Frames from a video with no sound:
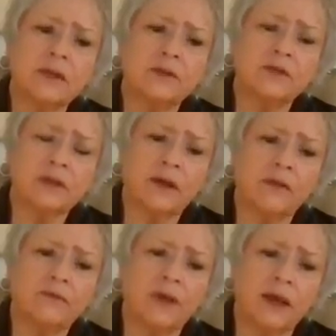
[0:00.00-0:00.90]

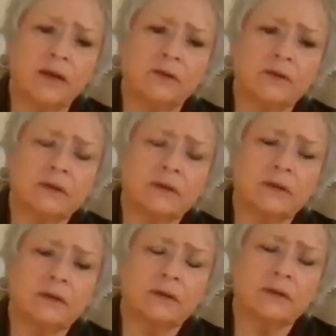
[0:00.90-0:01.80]
yourself now.
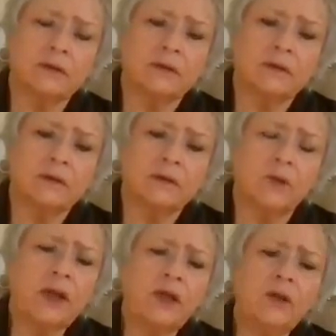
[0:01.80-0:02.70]

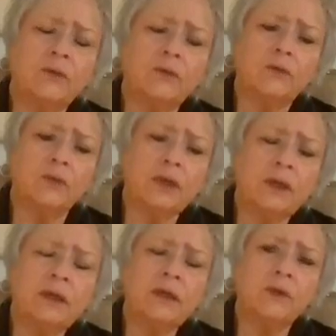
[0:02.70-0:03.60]
What do you
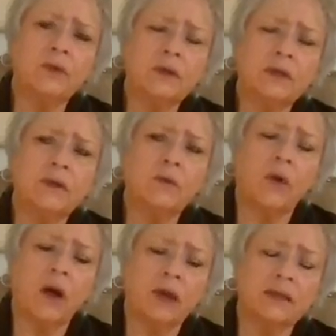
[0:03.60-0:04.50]
really, really
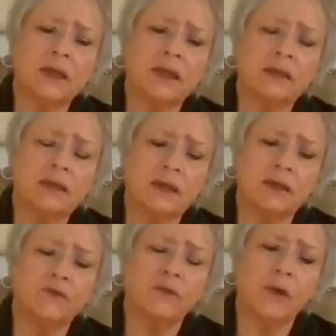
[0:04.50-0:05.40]
want and need
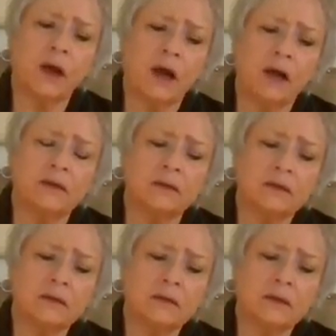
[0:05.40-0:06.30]
from God?
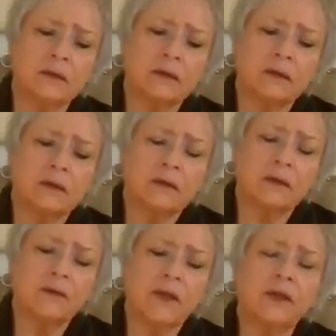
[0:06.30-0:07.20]

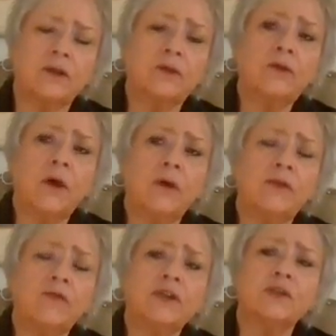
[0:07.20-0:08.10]
That you know,
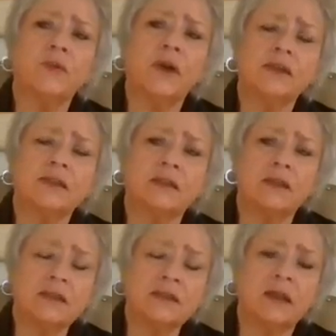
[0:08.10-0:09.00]
if expressed
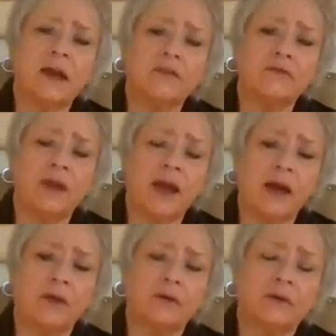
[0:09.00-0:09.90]
in this life
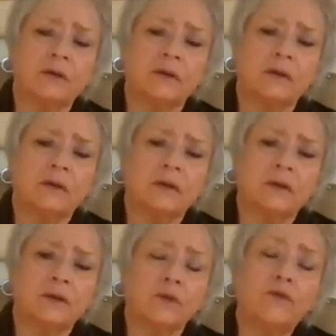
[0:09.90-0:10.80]
now,
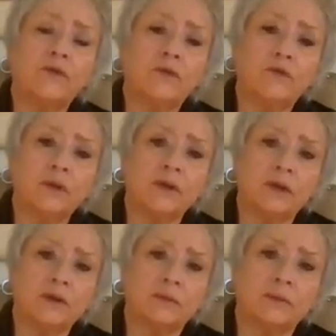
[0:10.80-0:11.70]
would fulfill you,